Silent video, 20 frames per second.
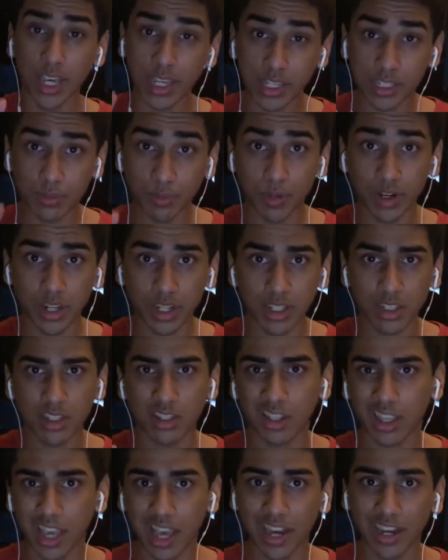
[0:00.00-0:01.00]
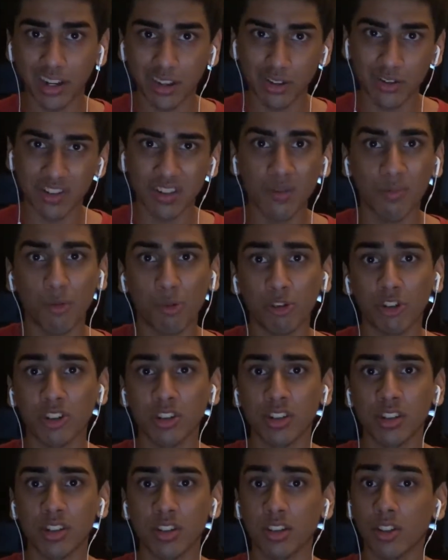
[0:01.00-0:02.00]
express a character's
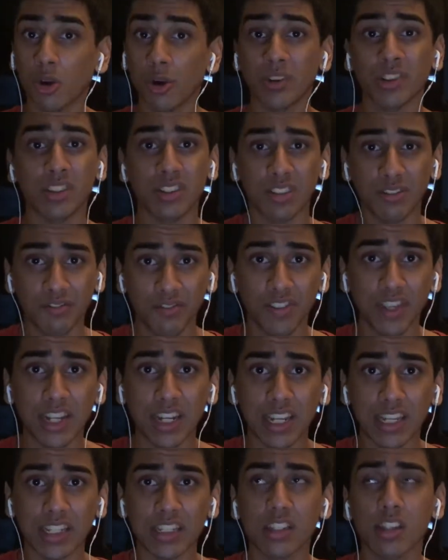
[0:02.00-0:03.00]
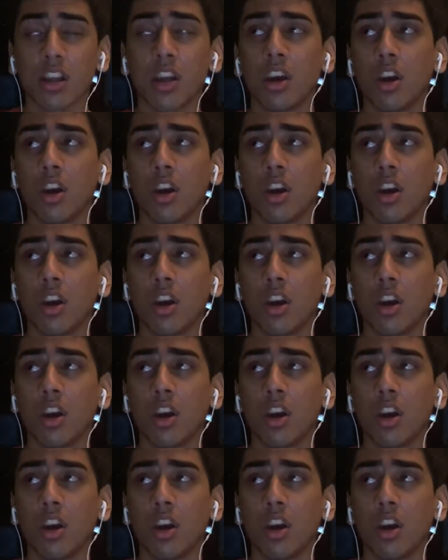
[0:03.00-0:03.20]
emotions, thoughts, and feelings,